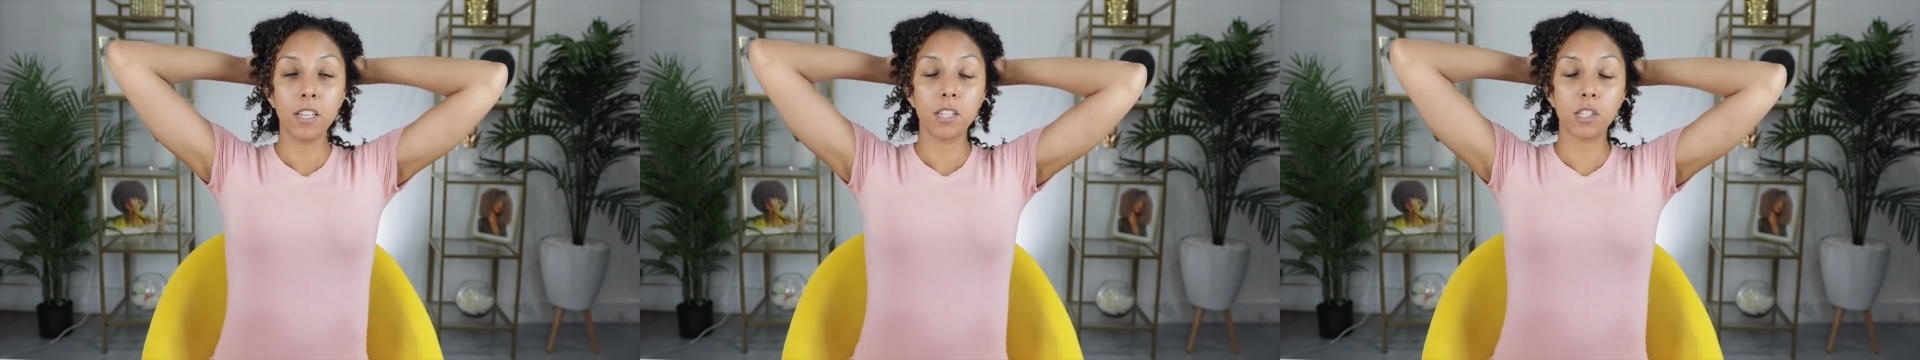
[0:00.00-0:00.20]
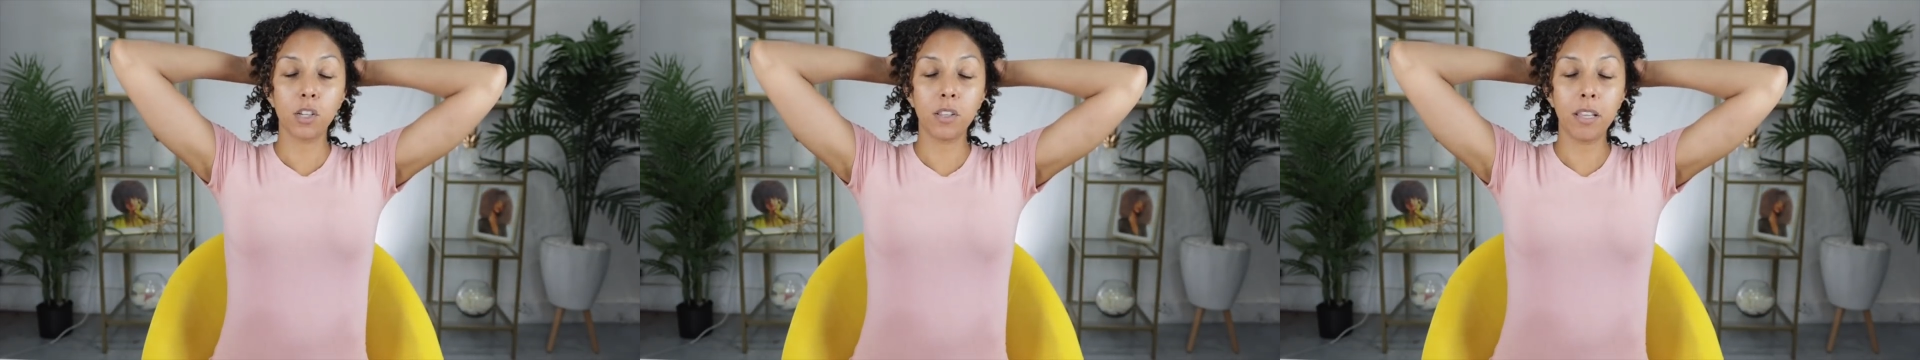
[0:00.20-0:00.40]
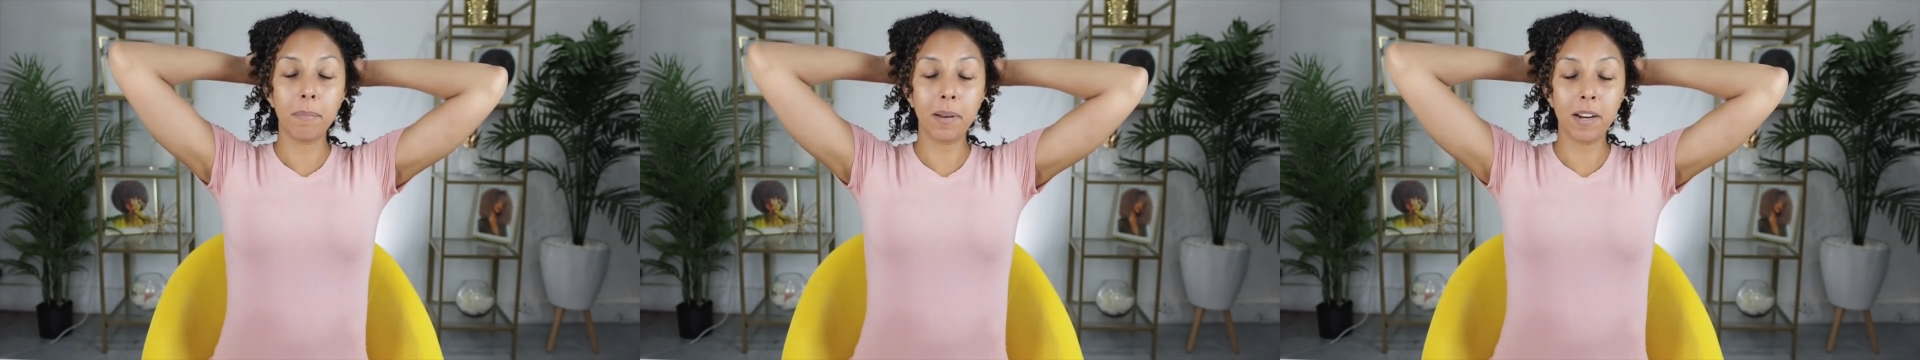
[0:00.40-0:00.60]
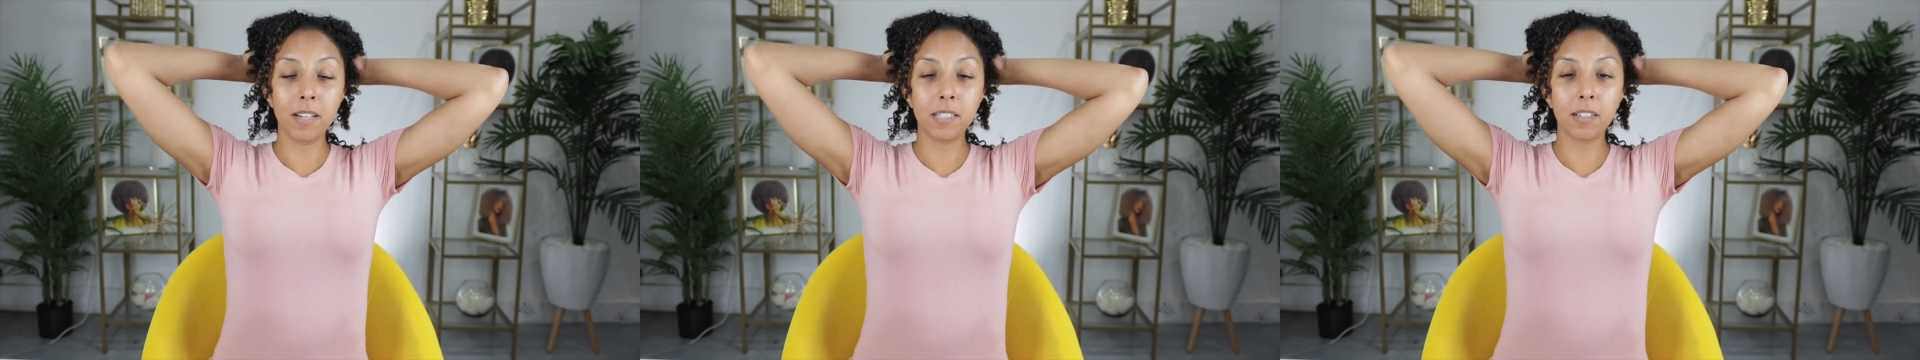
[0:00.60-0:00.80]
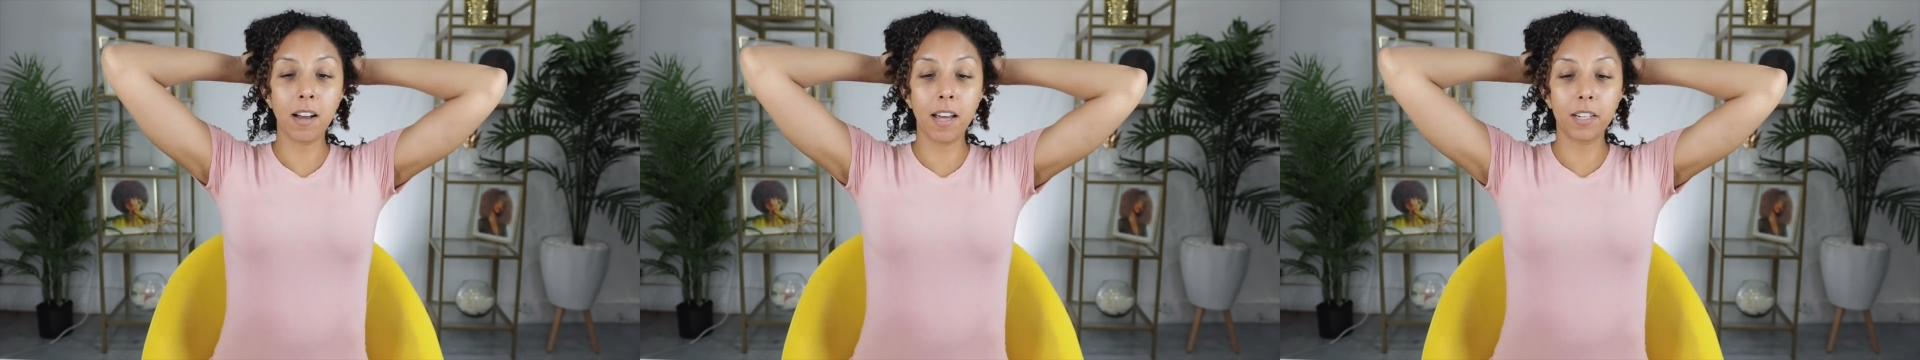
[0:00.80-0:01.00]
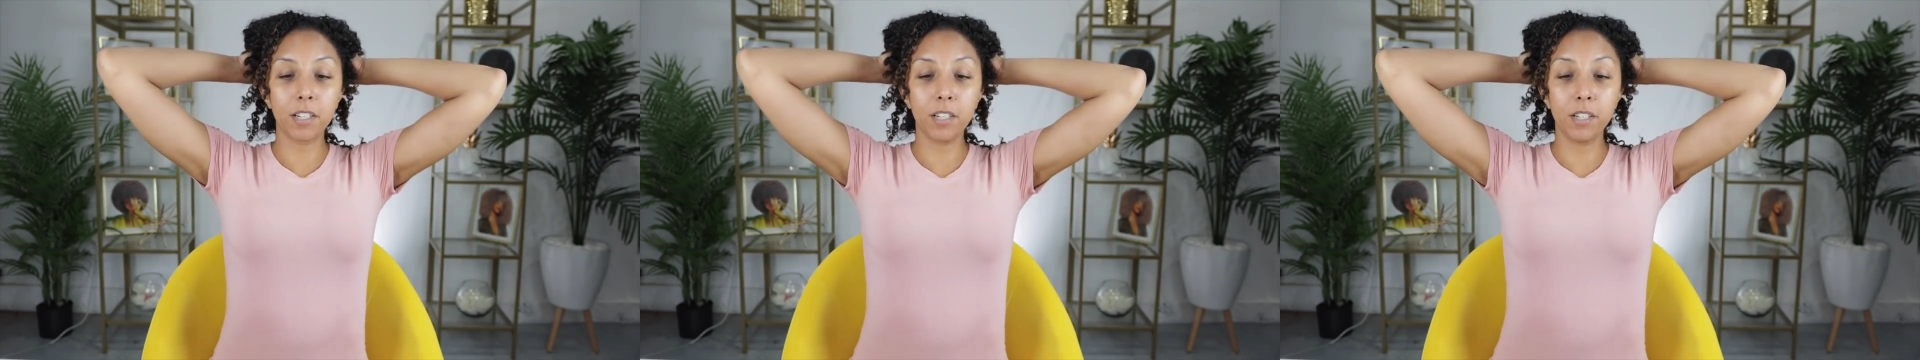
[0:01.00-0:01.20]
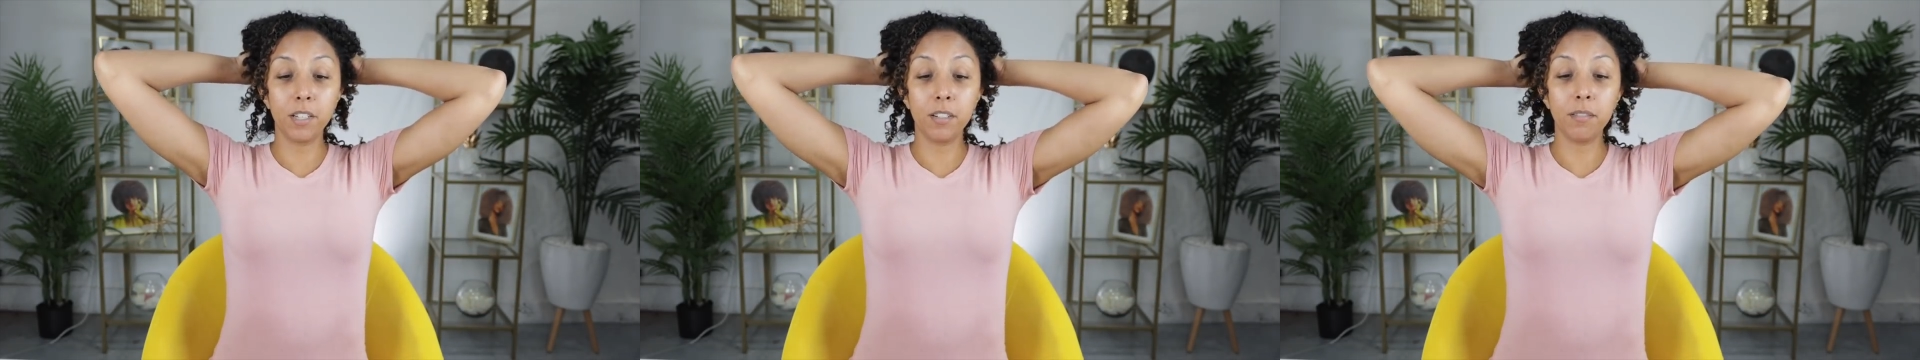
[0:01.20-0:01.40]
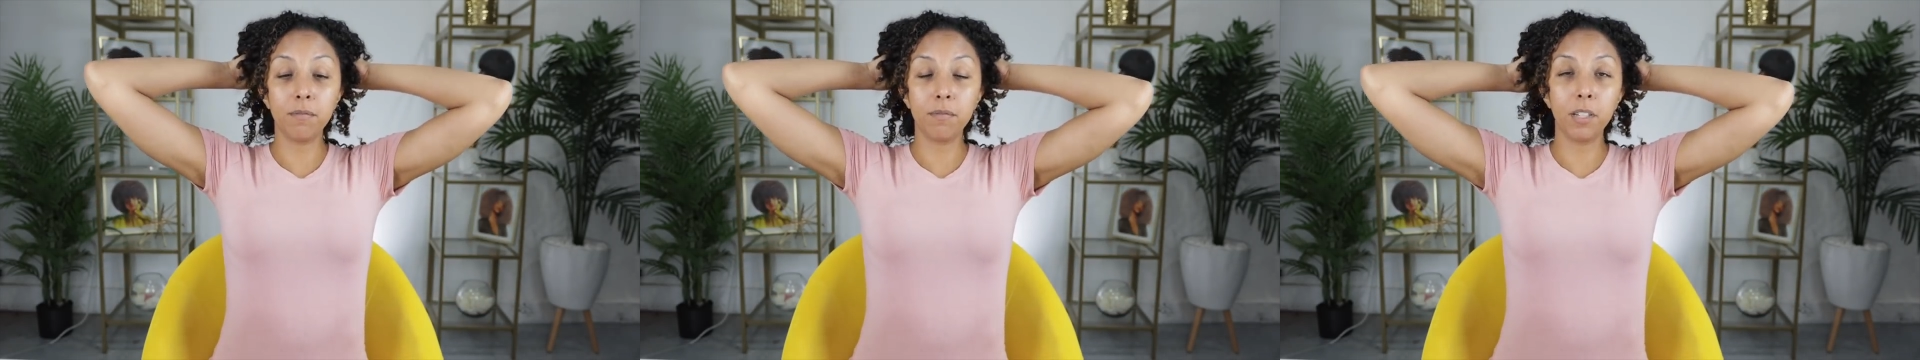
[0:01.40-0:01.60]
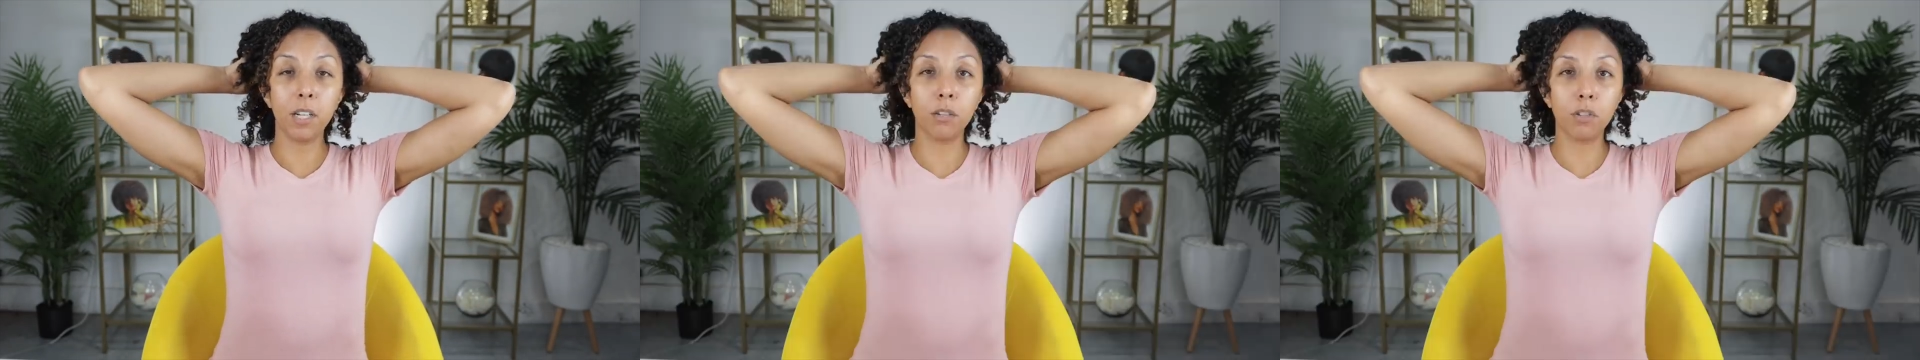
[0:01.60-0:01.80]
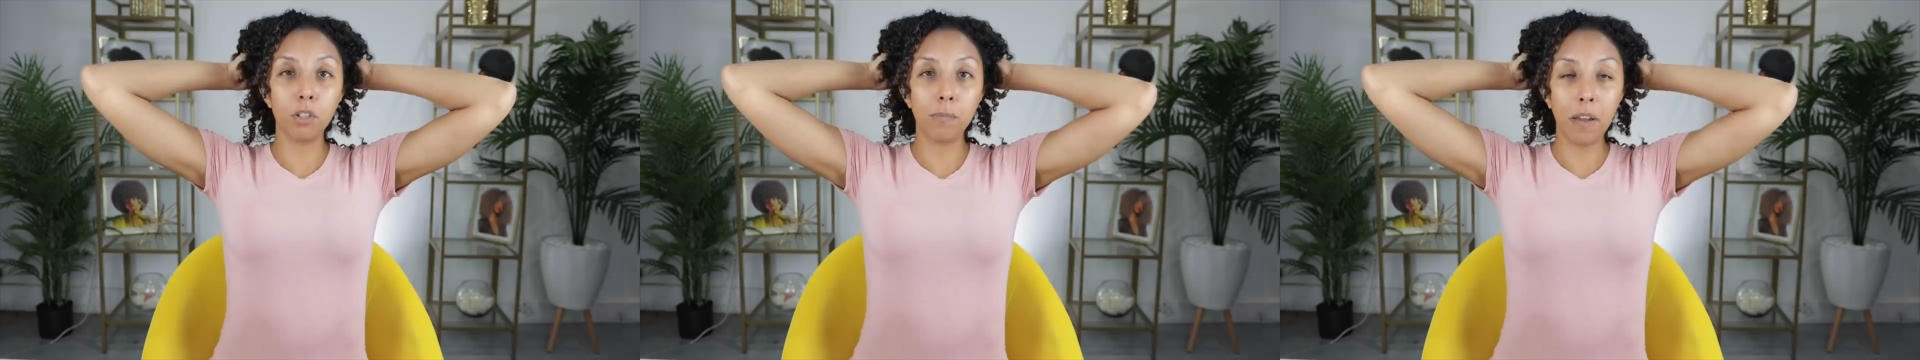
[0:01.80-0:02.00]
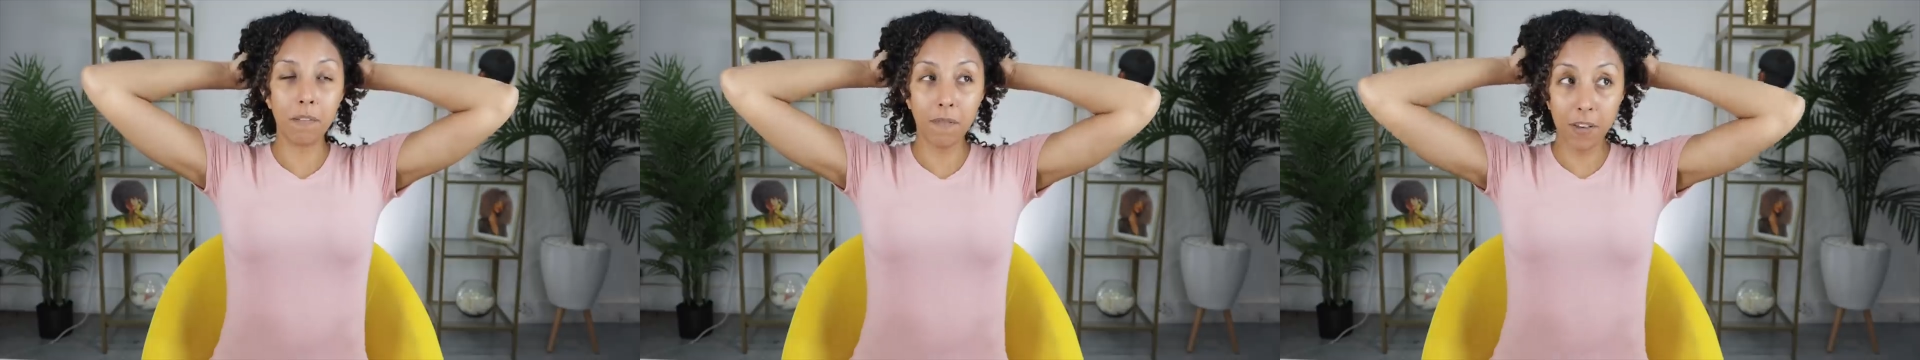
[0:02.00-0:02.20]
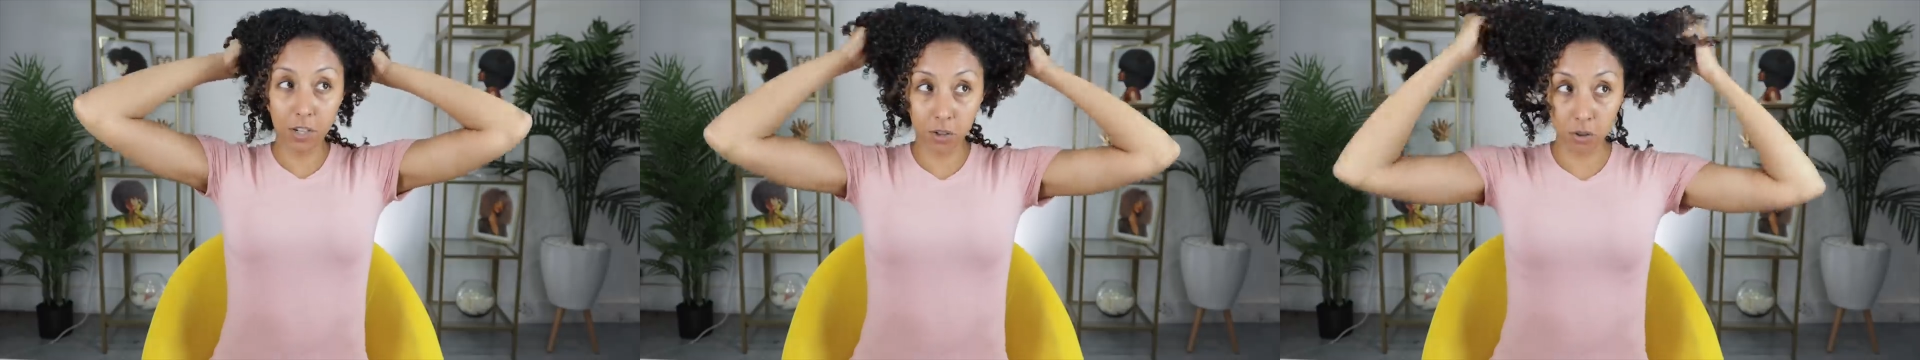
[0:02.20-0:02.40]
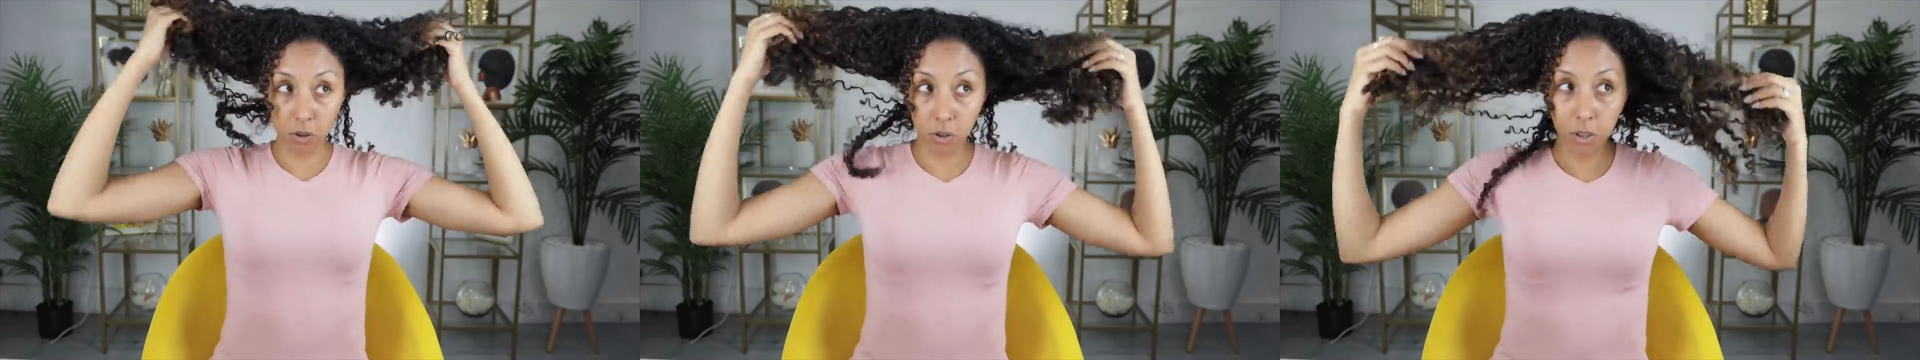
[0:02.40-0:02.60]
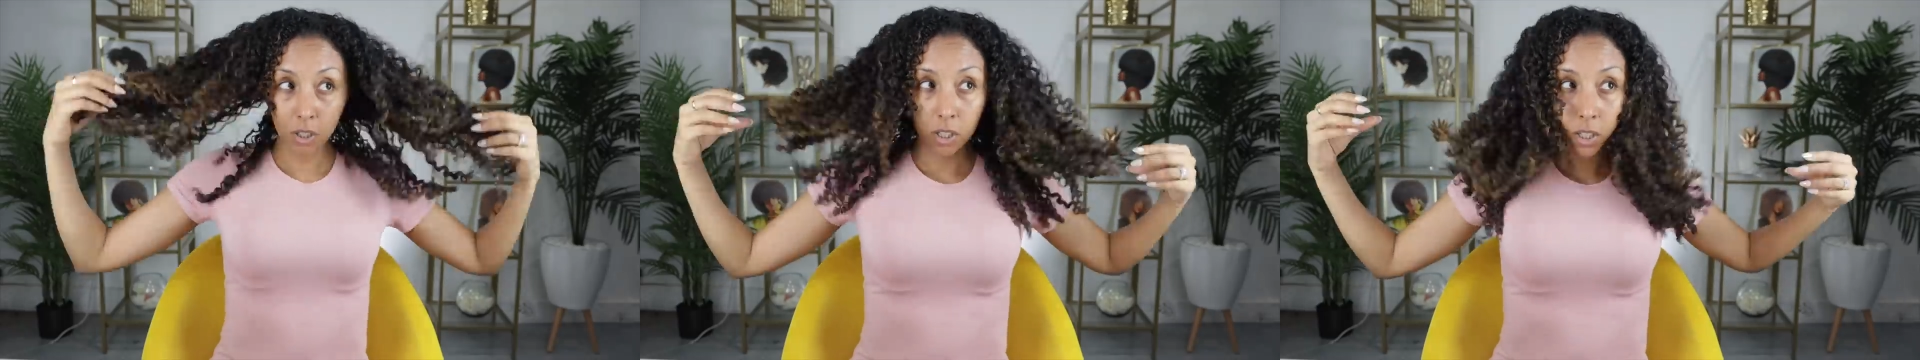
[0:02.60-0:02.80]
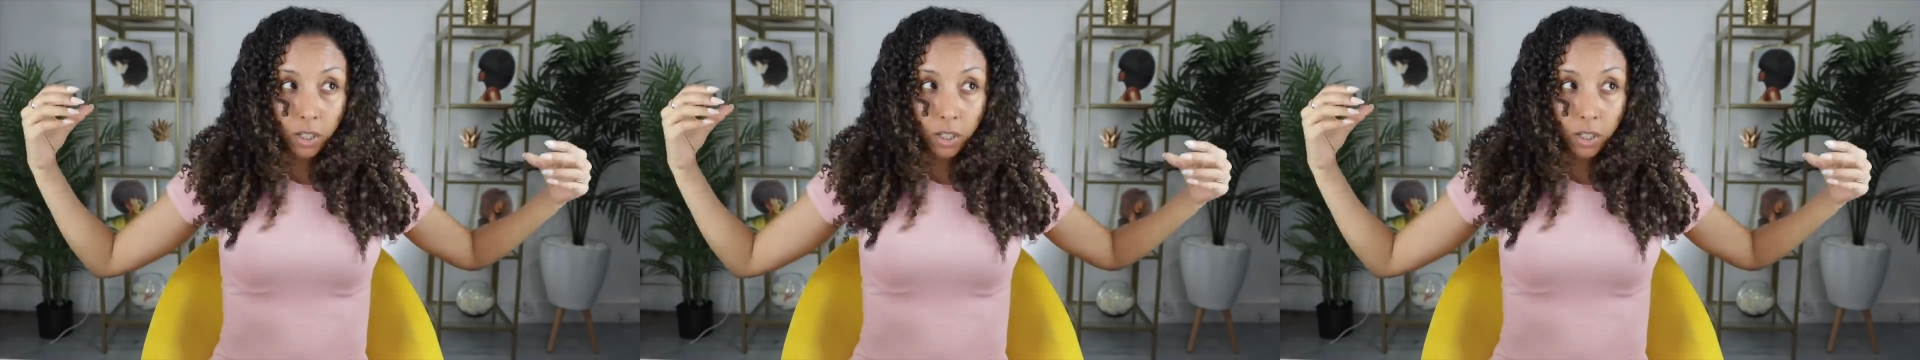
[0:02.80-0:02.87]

so that Mary Scott can, you know, do my facial.